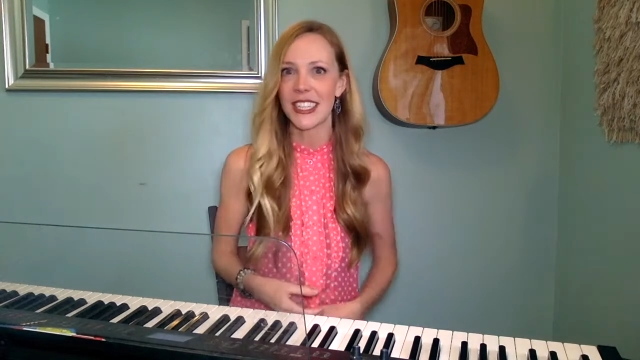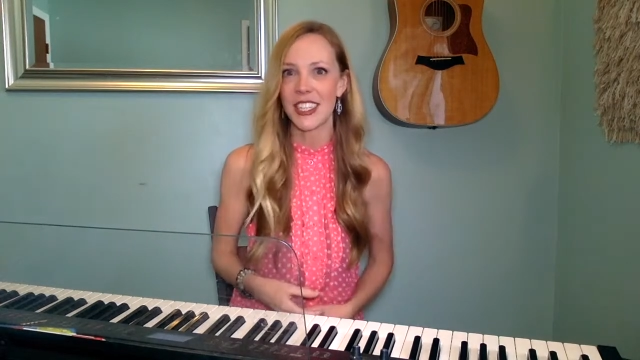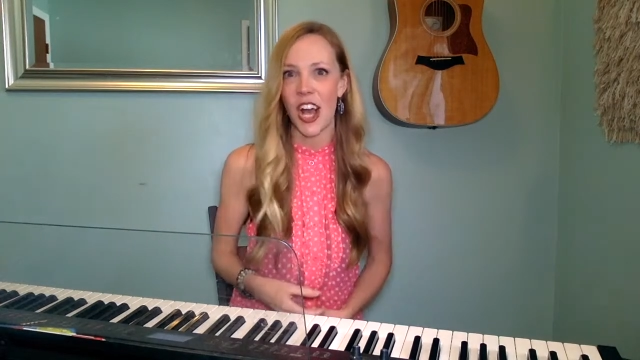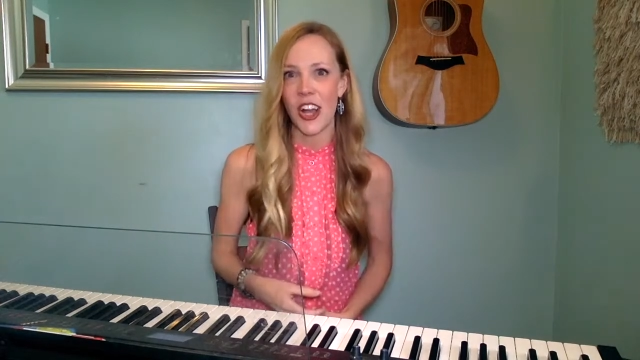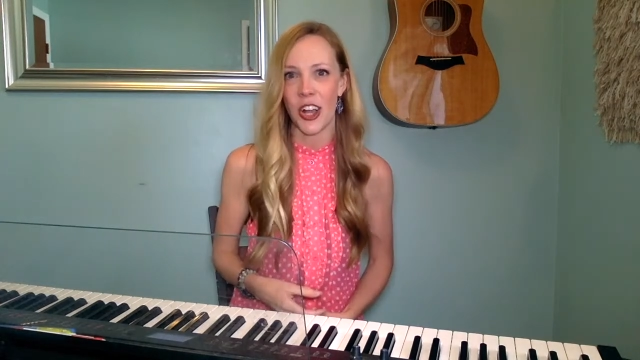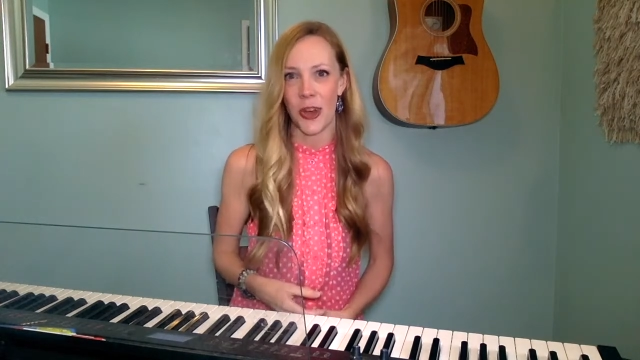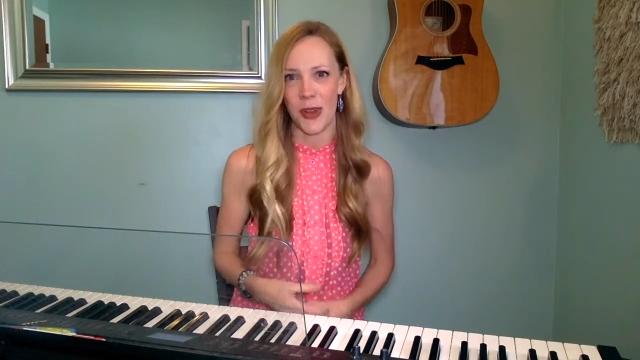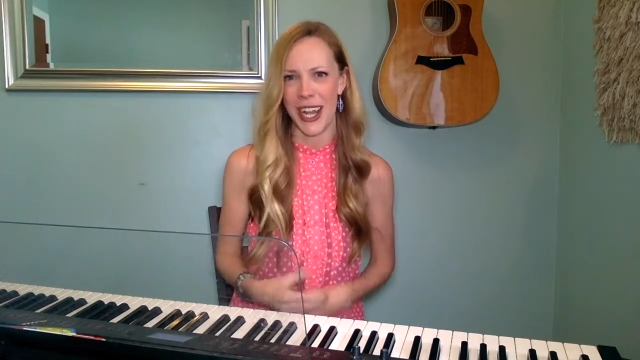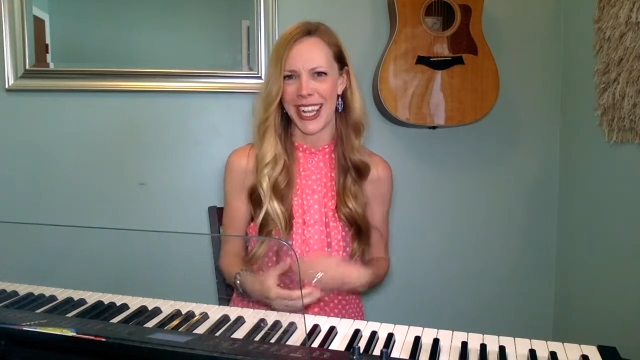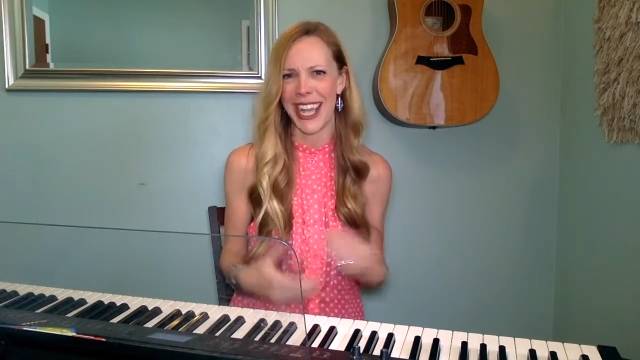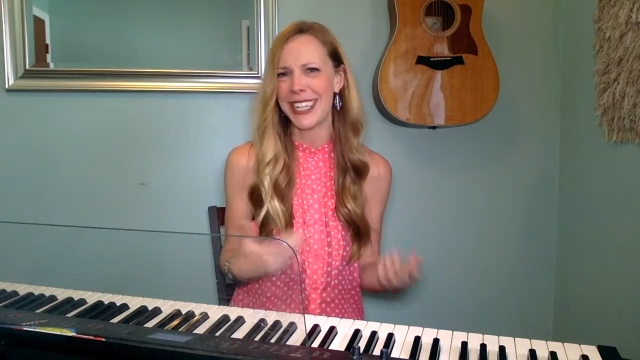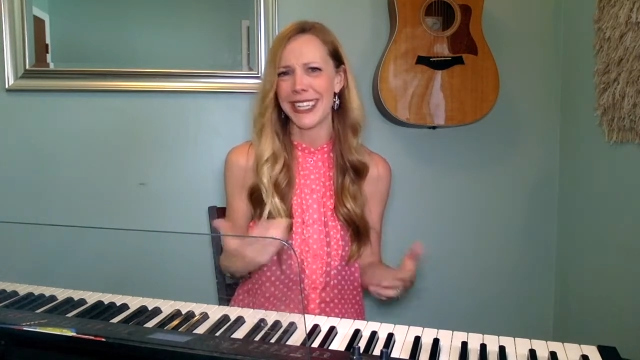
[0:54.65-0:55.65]
song
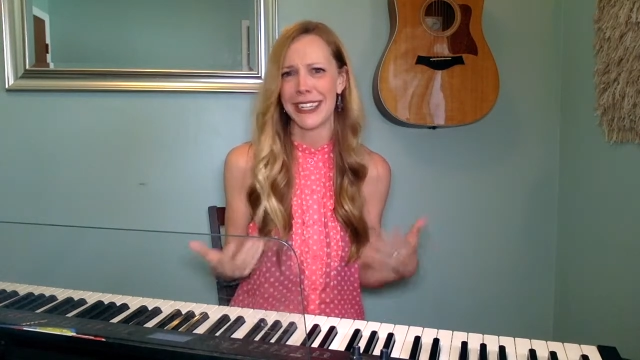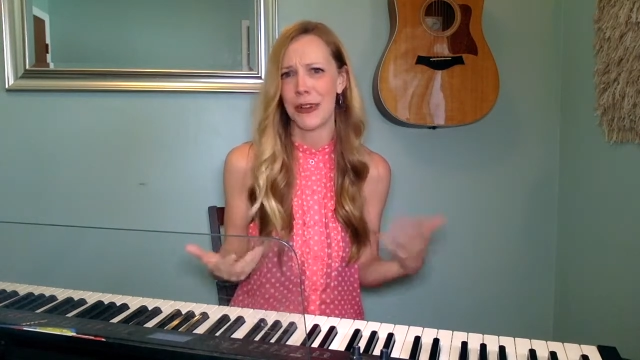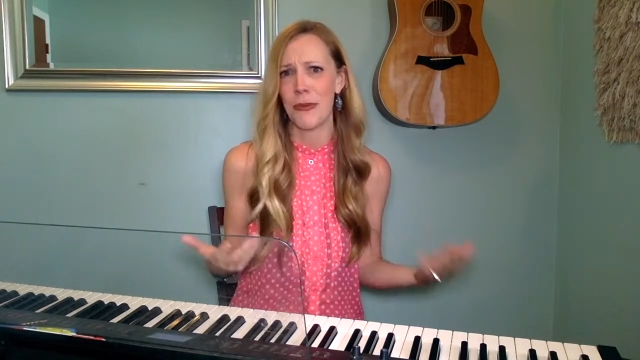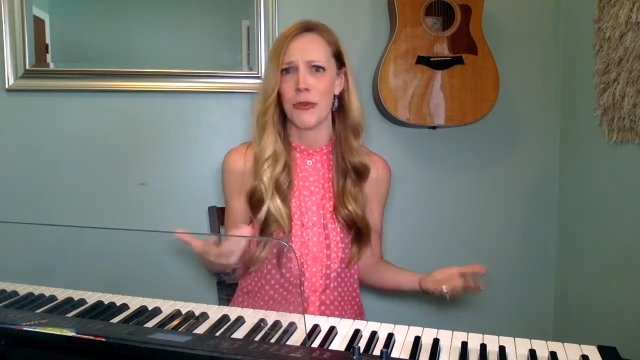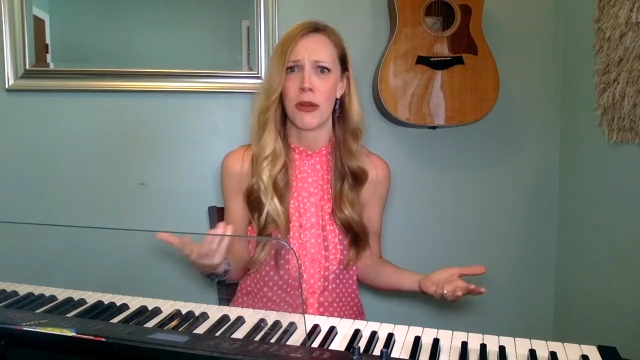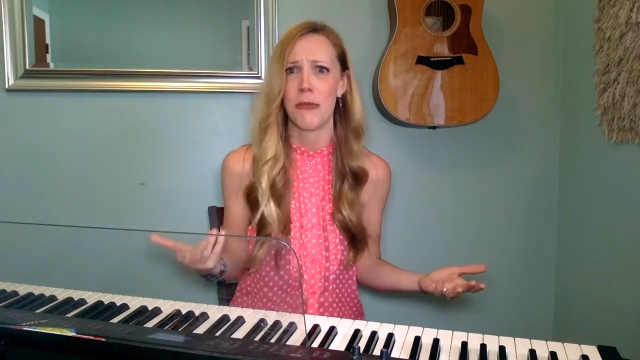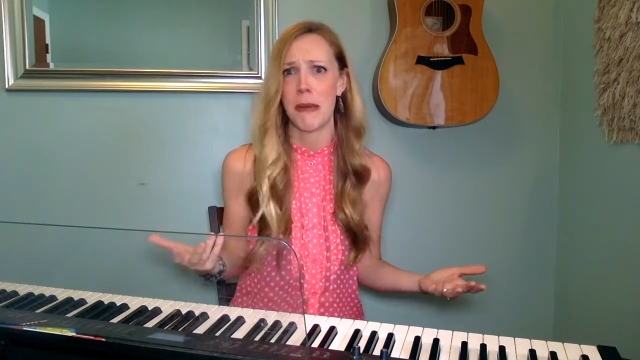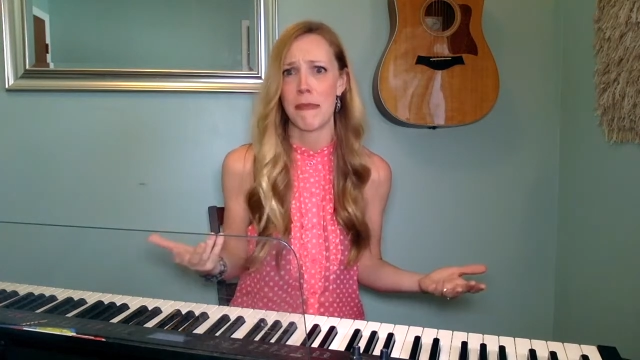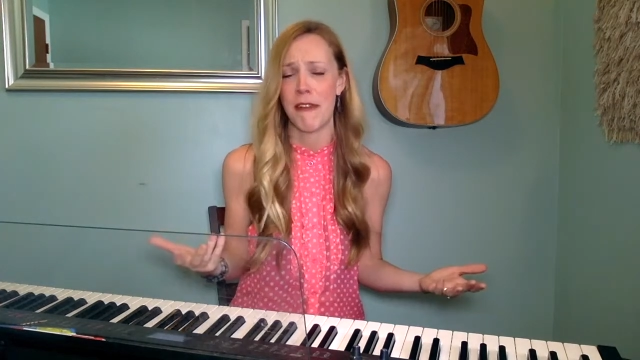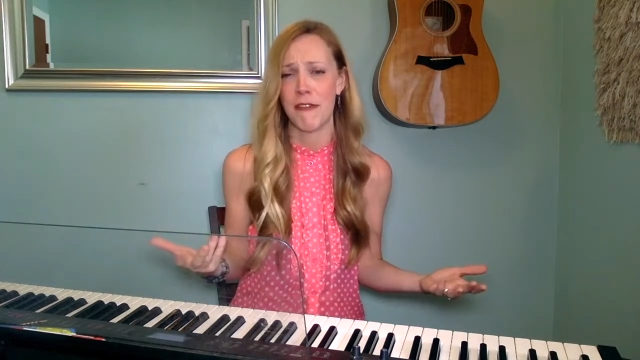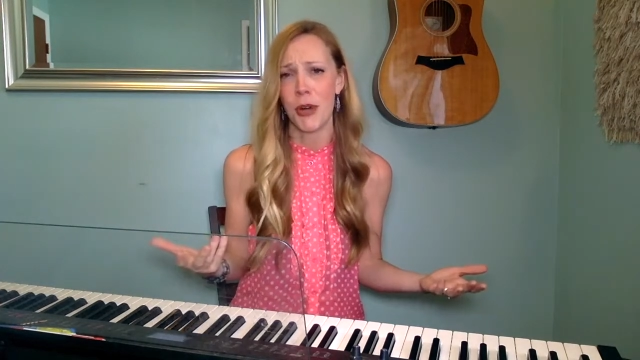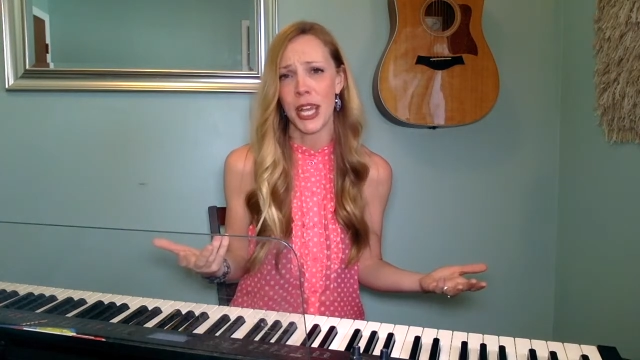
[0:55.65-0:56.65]
already. I didn't need to warm up
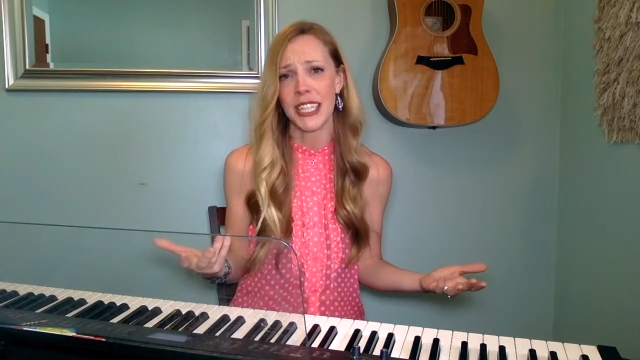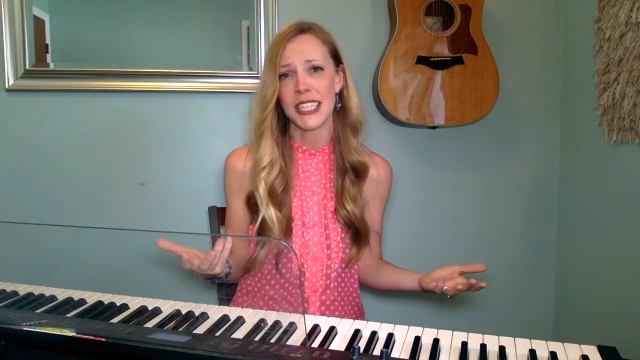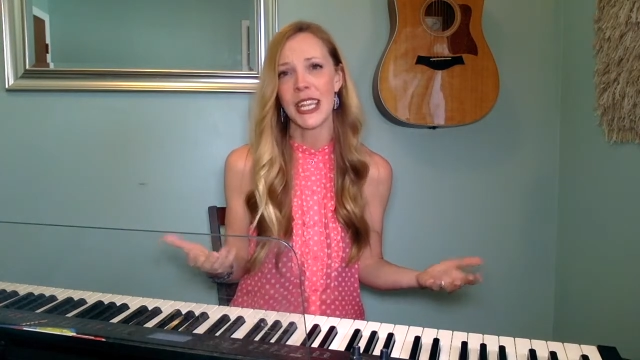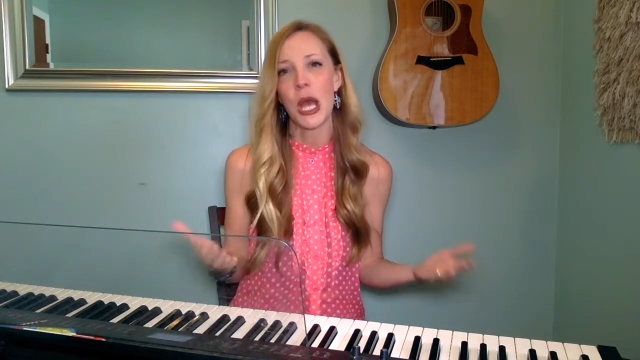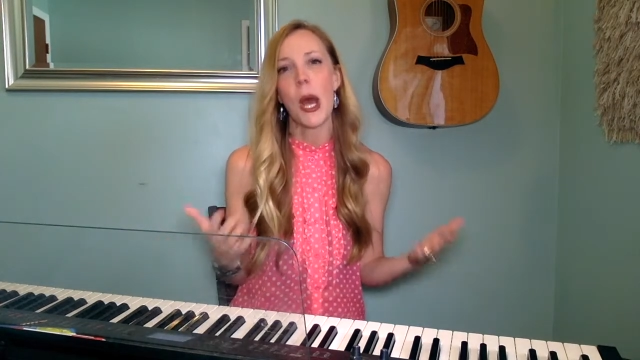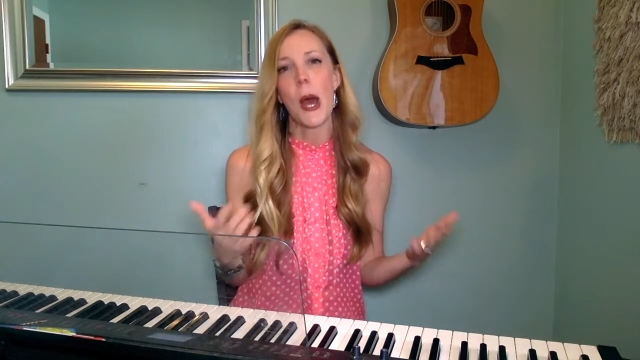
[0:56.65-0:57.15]
my voice.